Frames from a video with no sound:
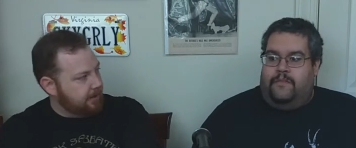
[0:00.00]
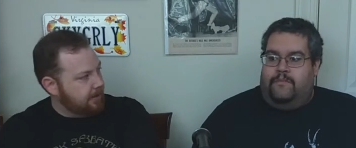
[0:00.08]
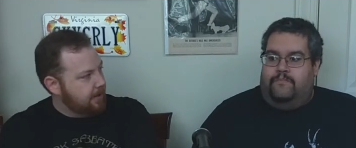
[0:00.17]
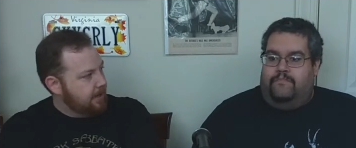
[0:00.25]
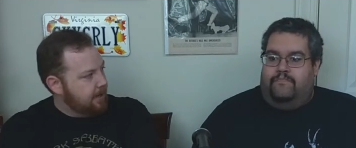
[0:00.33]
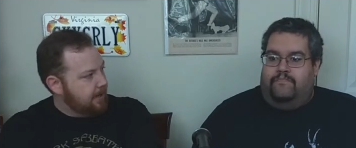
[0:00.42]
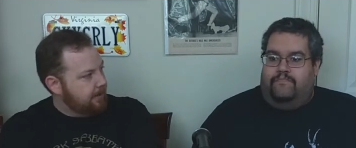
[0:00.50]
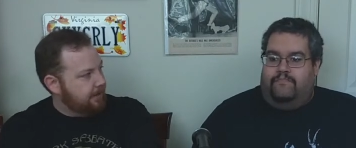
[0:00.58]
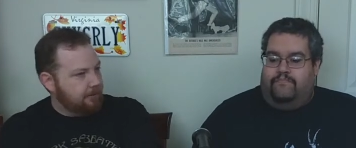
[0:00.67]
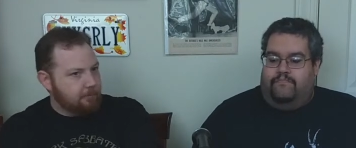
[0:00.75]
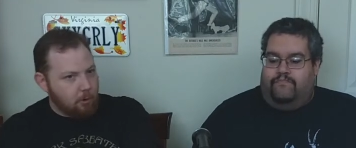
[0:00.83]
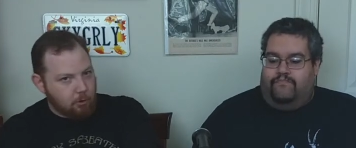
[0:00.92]
Speaker 1: a he's
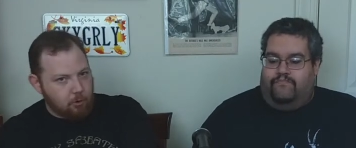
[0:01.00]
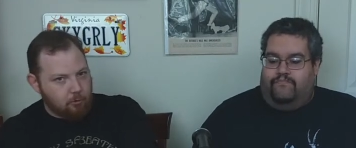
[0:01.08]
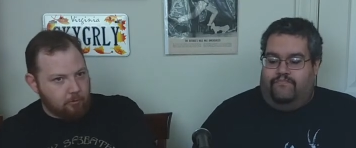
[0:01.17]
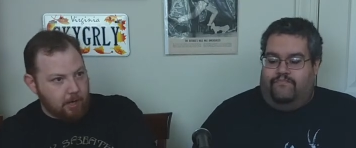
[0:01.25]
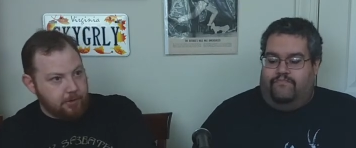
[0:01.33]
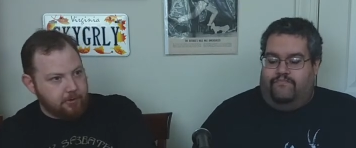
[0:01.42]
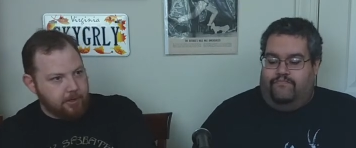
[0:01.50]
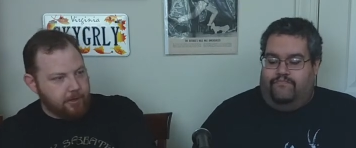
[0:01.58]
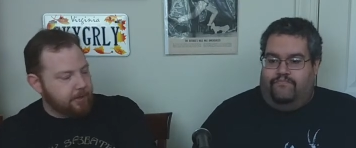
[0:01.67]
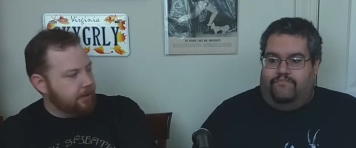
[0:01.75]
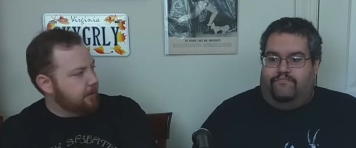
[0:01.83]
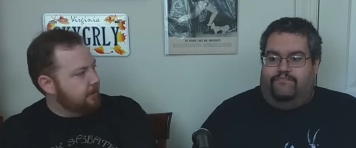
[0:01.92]
a local
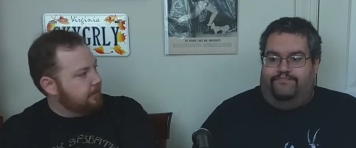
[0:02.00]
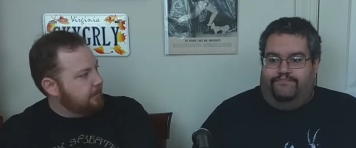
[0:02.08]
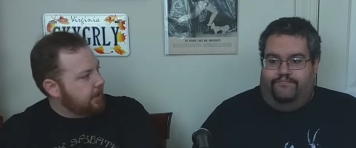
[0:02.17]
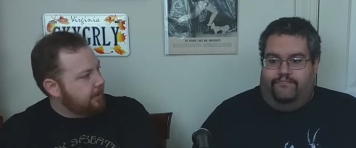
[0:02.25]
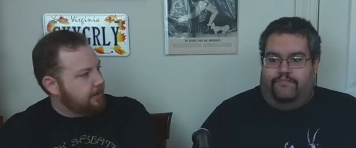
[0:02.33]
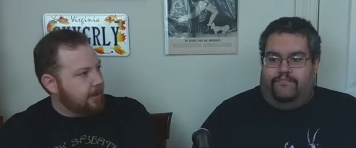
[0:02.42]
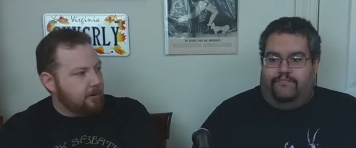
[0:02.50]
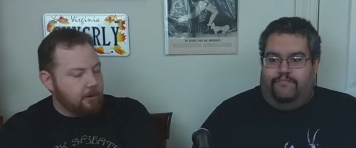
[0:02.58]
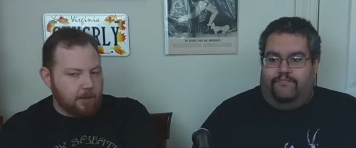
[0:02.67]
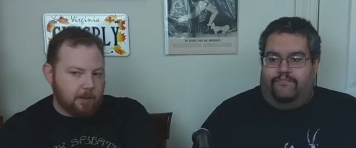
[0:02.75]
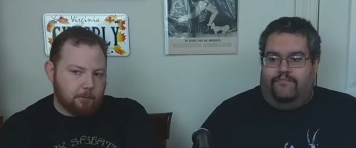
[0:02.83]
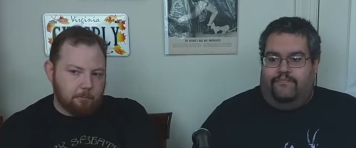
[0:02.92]
legend, and et
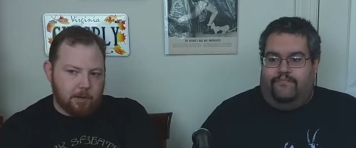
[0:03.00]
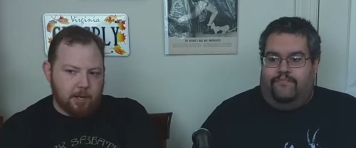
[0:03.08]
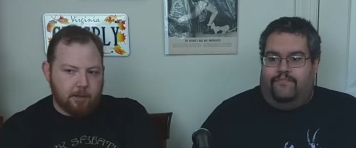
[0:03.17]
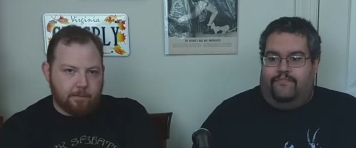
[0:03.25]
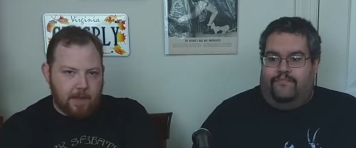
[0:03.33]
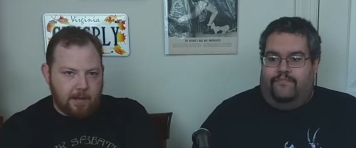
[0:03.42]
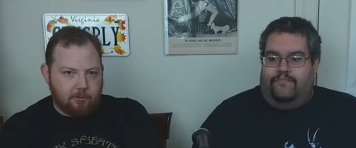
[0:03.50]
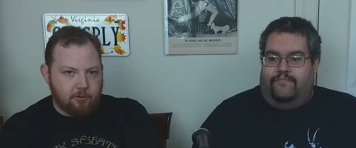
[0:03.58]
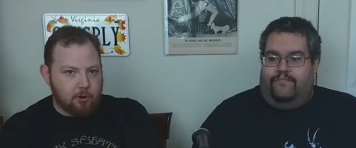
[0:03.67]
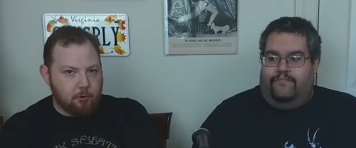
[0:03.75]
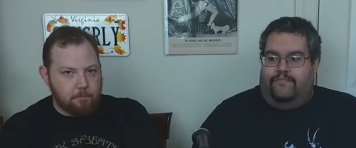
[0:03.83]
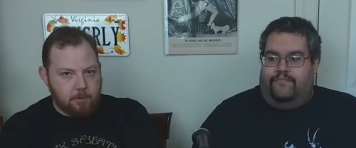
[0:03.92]
cetera. You know, playing on that
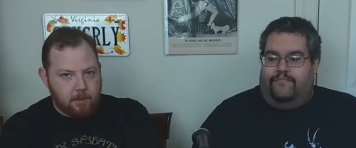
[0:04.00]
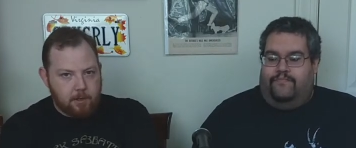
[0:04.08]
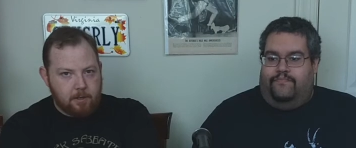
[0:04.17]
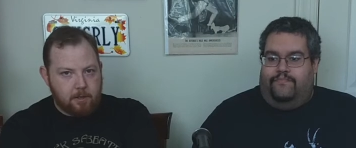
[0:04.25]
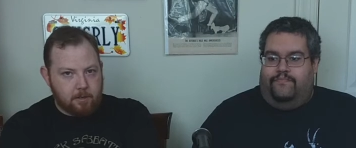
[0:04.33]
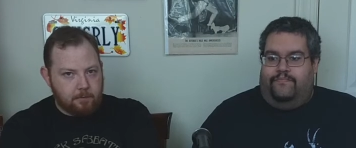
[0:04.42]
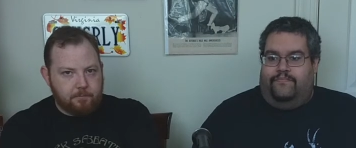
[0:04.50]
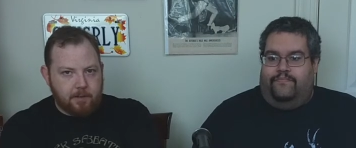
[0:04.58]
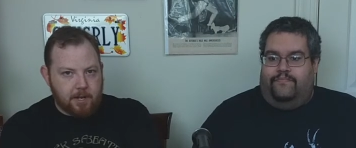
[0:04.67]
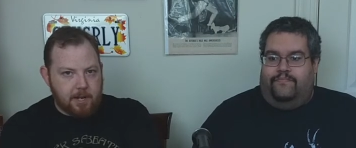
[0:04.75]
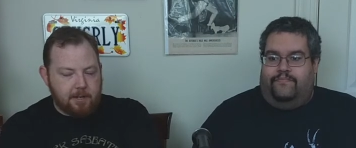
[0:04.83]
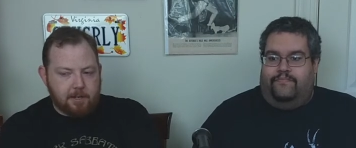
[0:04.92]
trope of
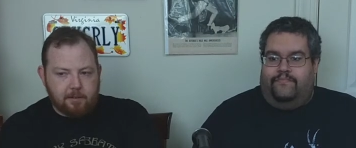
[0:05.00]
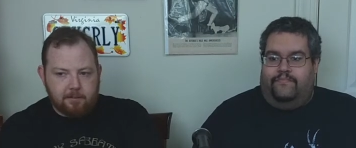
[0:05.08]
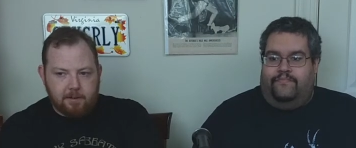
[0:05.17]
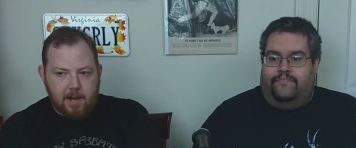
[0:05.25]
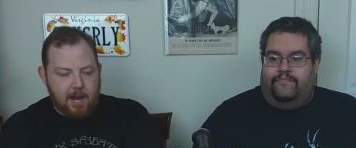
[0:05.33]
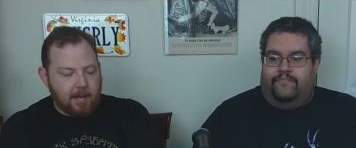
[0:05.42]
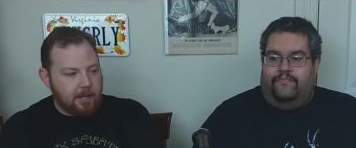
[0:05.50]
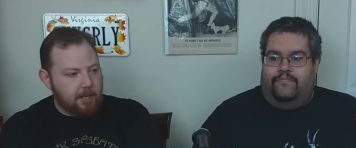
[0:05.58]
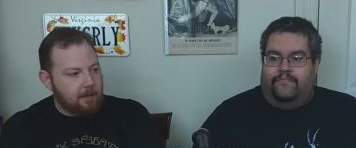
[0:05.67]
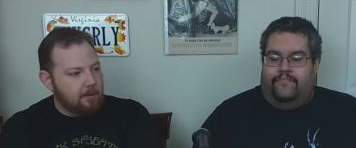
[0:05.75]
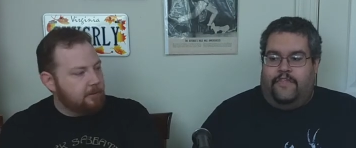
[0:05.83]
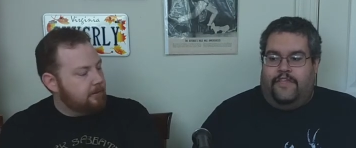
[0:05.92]
Canadians and
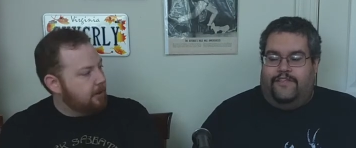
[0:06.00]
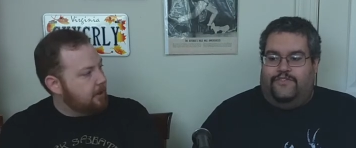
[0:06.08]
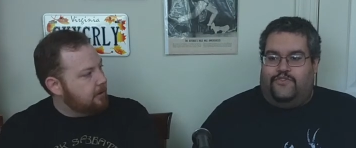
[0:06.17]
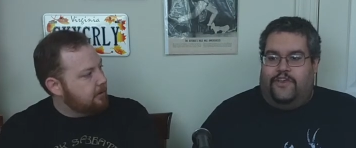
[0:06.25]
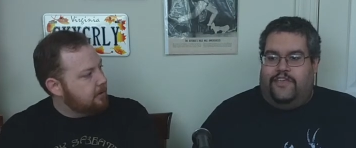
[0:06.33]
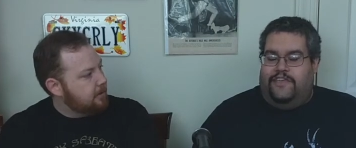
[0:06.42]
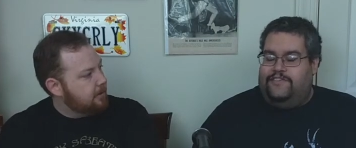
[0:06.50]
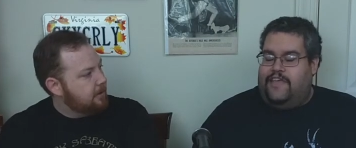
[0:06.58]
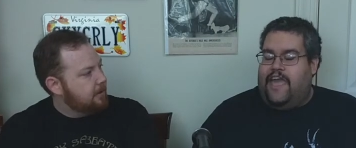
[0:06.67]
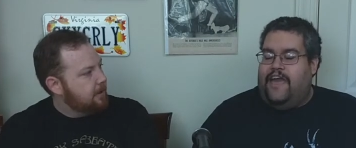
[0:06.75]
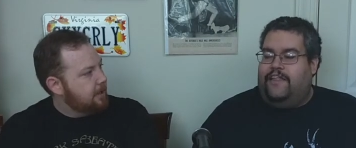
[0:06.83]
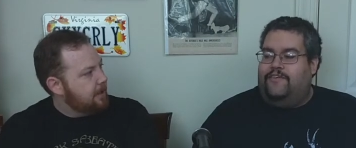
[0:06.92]
hockey.
Speaker 2: So. That's right. He's the
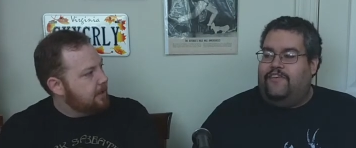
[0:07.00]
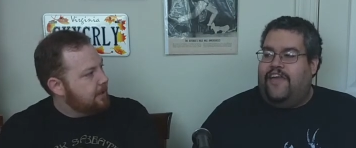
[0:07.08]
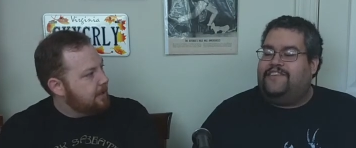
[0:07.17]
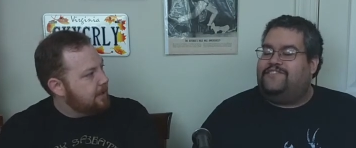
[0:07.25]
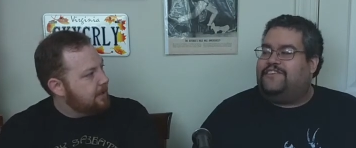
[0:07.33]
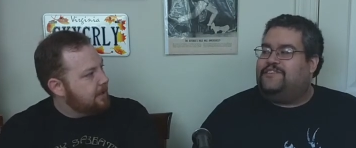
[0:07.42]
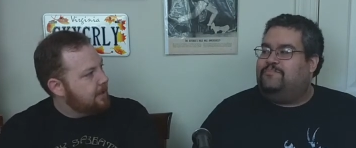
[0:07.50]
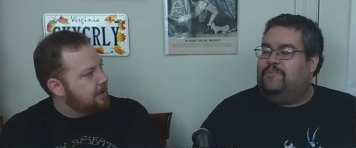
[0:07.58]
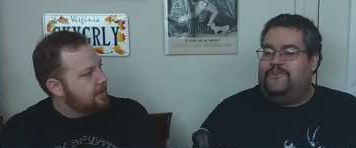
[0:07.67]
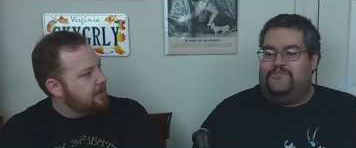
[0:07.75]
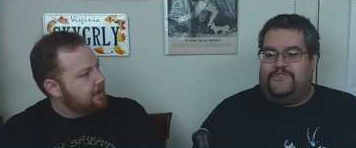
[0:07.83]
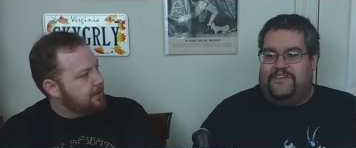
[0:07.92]
Halifax
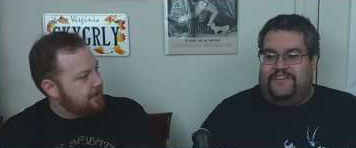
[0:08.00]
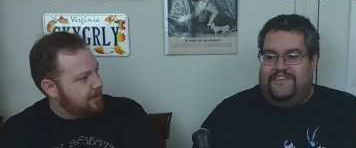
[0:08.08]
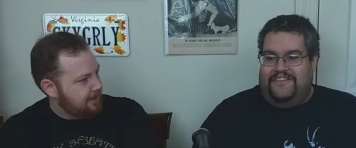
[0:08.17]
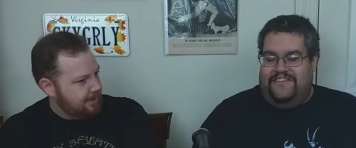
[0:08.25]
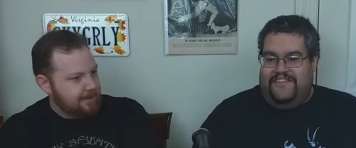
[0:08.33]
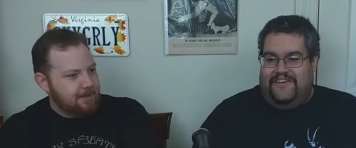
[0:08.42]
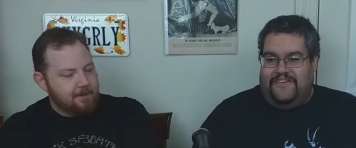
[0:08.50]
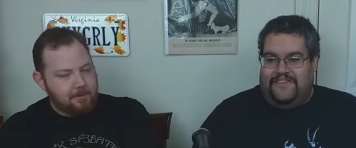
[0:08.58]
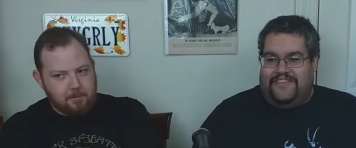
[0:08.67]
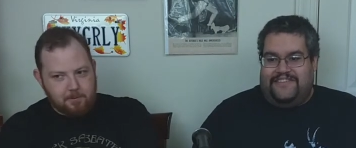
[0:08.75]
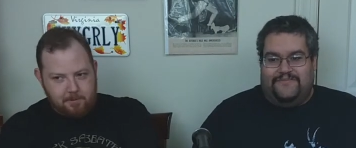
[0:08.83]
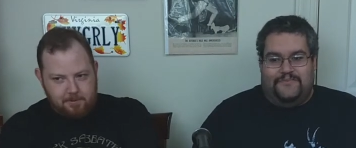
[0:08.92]
Explosion,
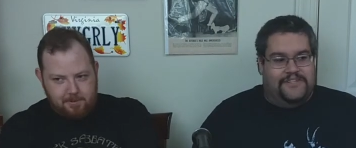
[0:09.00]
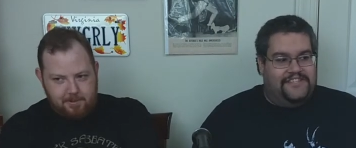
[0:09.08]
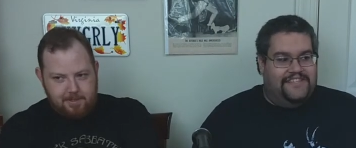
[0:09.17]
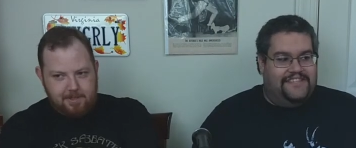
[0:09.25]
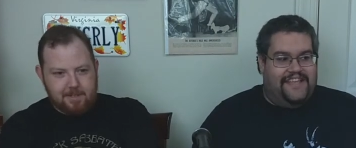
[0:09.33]
is was his